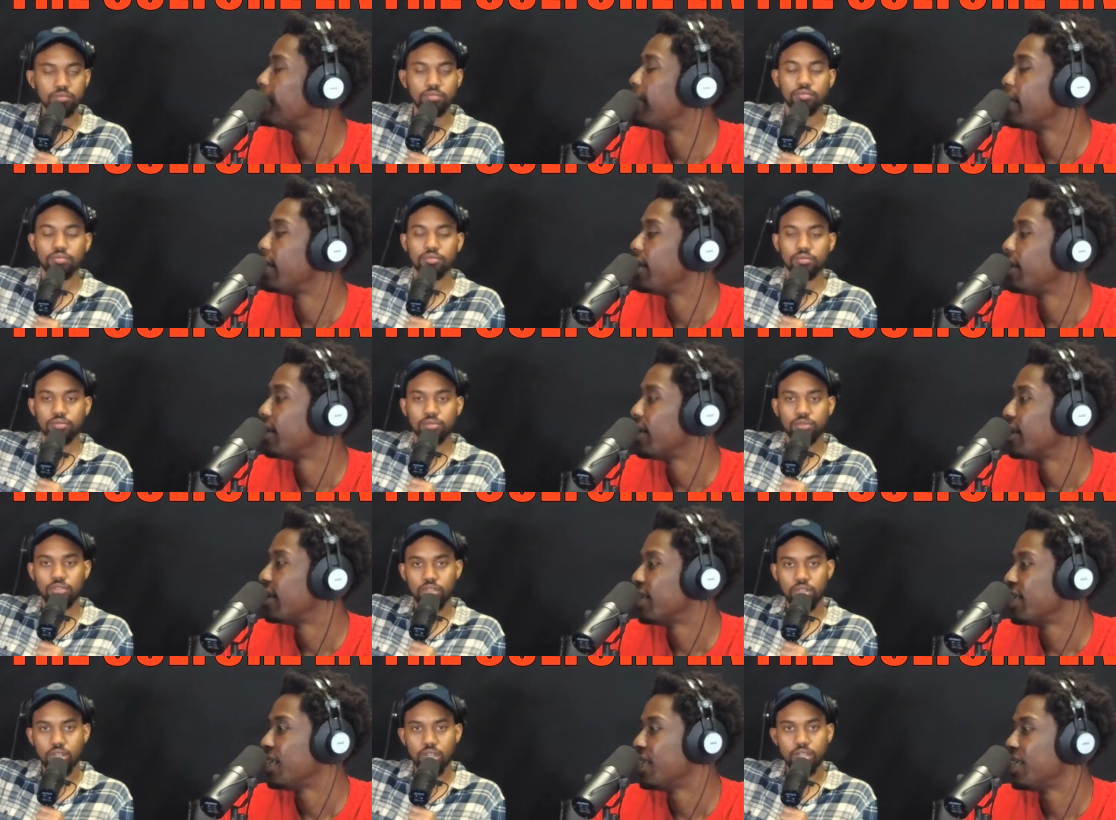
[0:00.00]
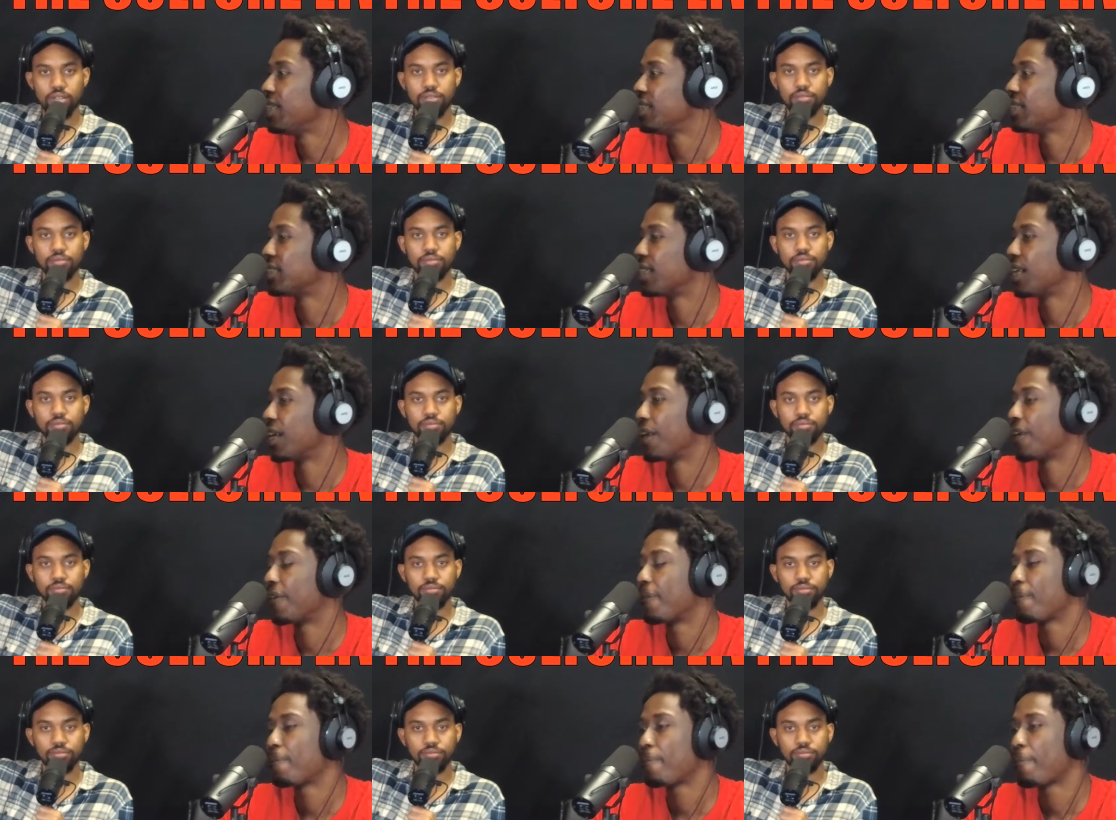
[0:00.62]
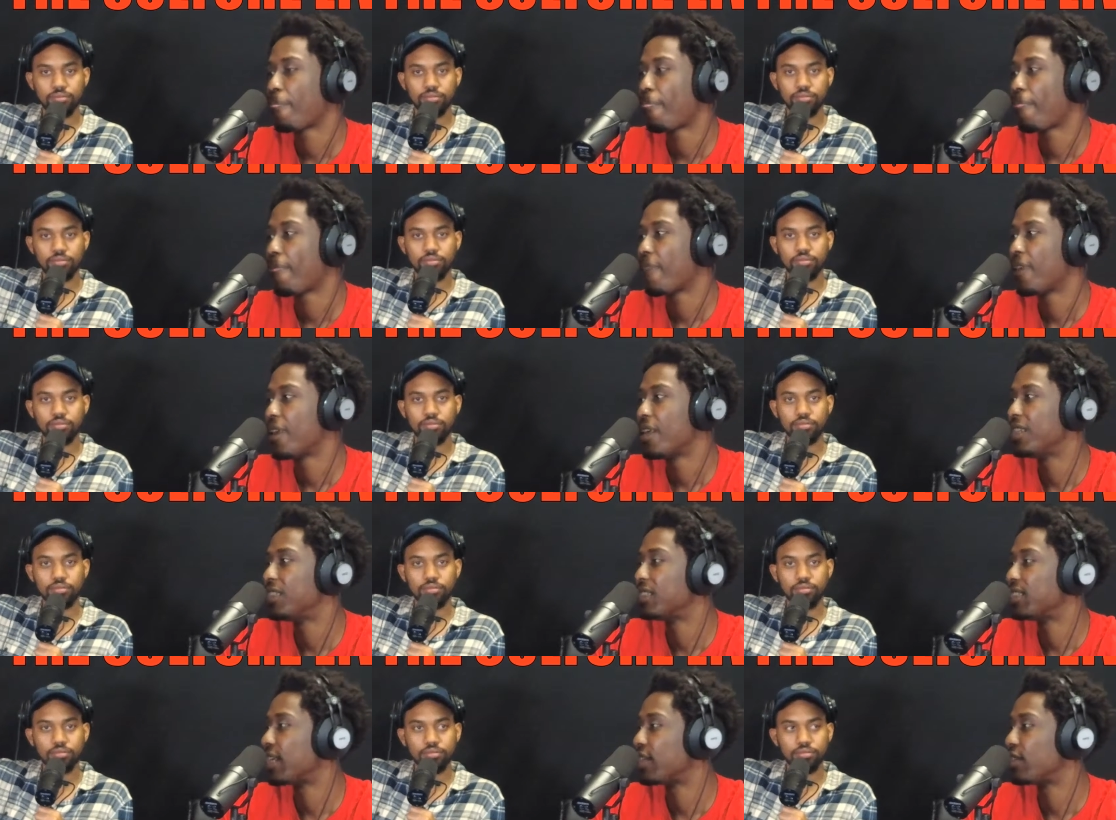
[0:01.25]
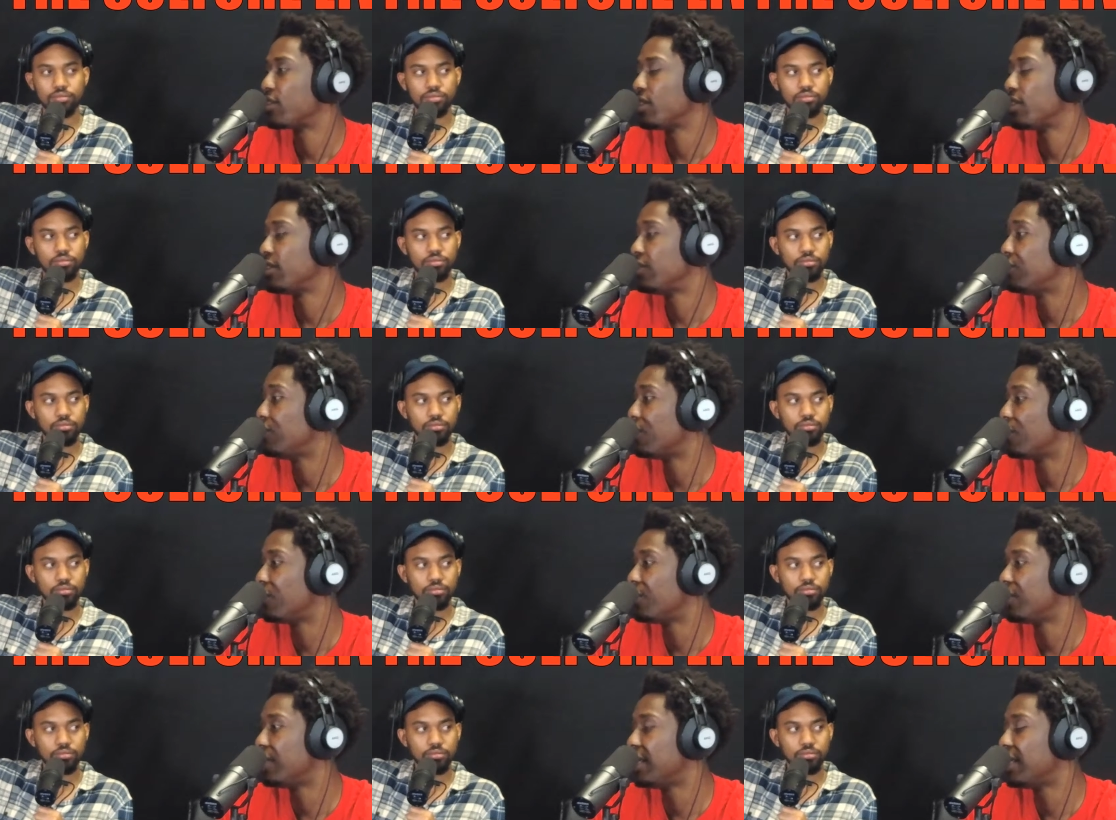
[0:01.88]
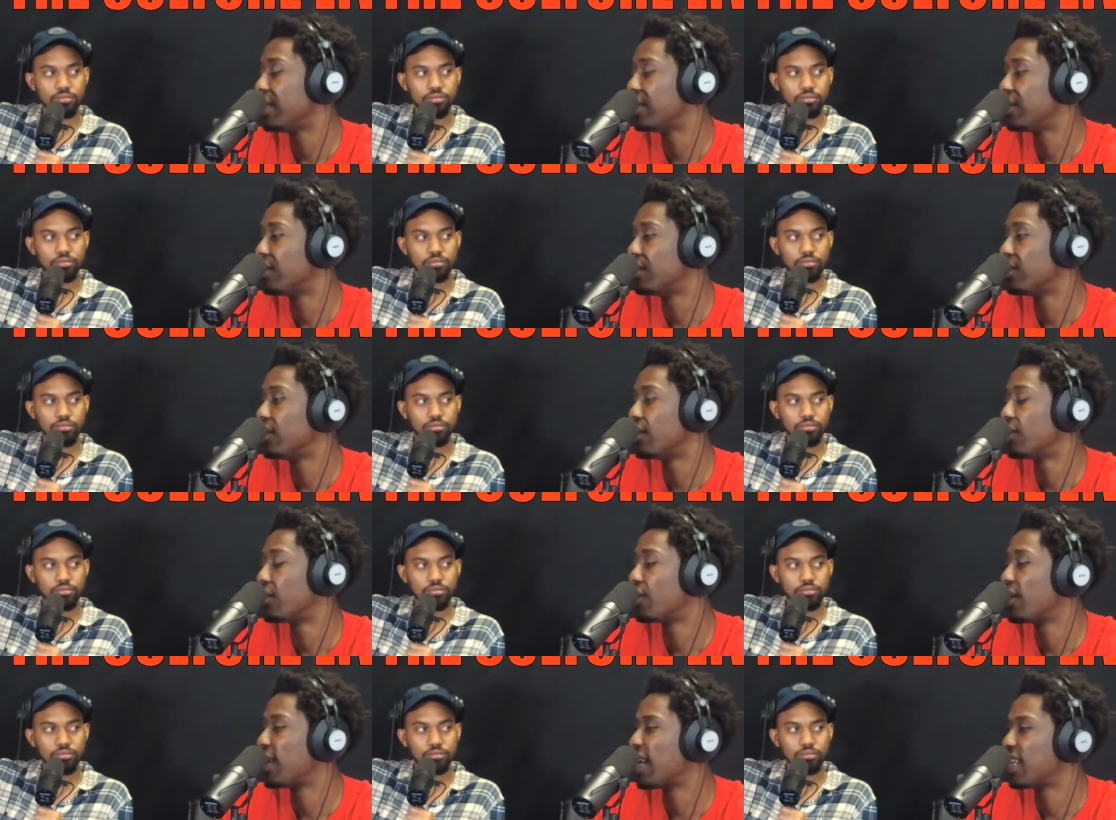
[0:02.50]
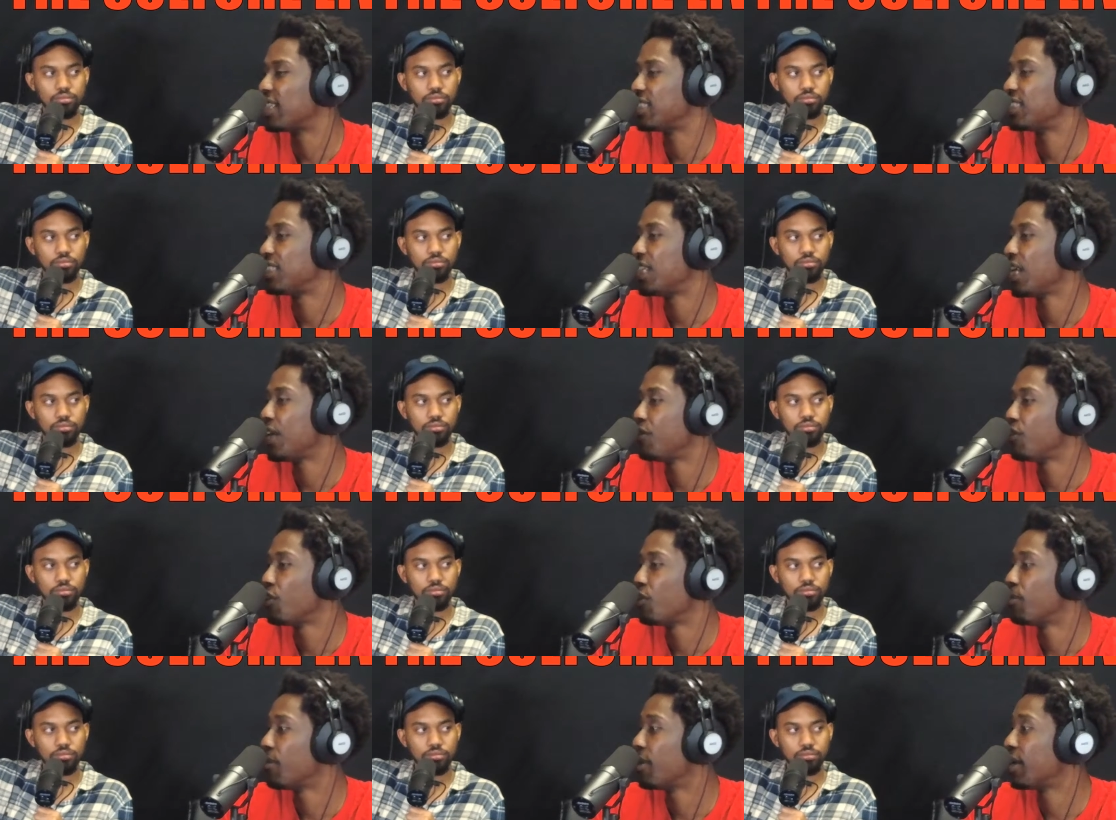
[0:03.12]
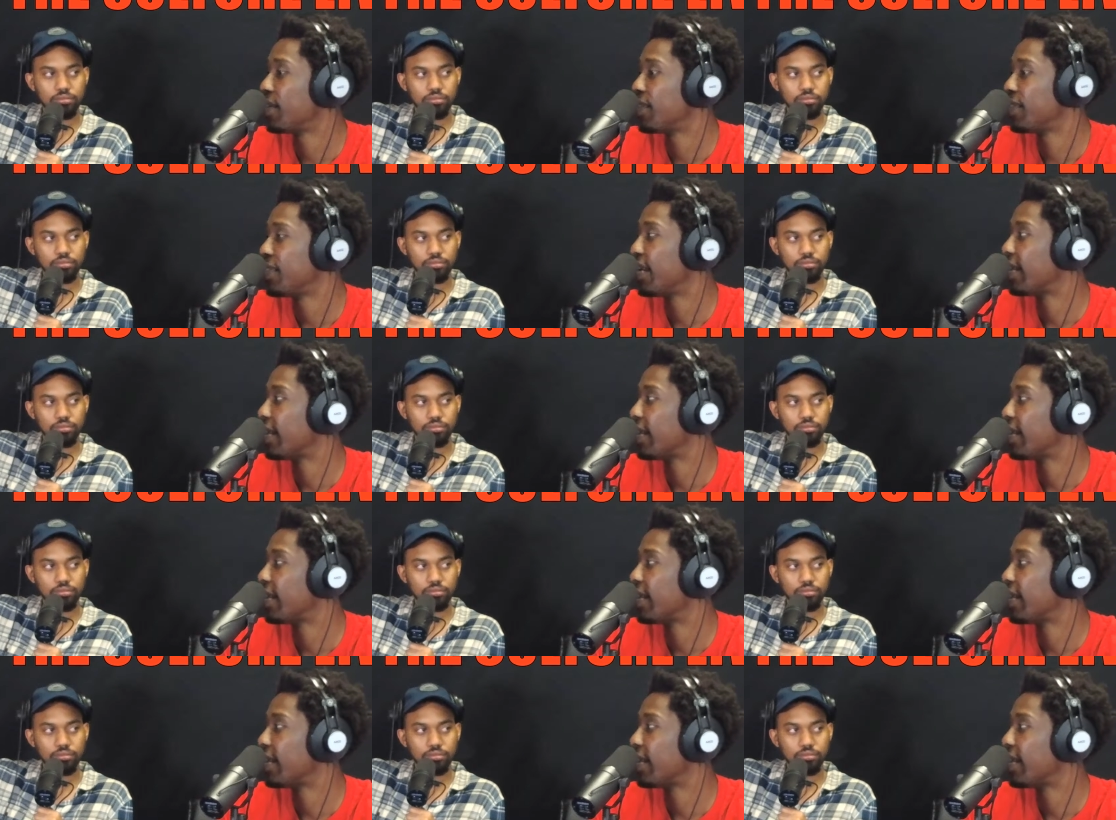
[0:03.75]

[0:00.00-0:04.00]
Speaker 1: be. Right. He's like. He's like, you know, you need to learn how to save your money.